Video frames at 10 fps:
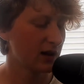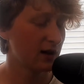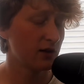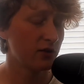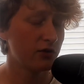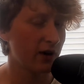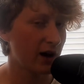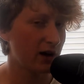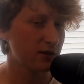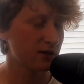
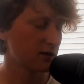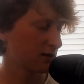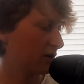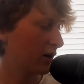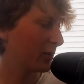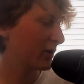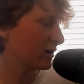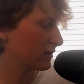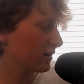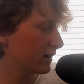fast, you know what I mean?
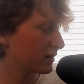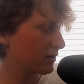Like,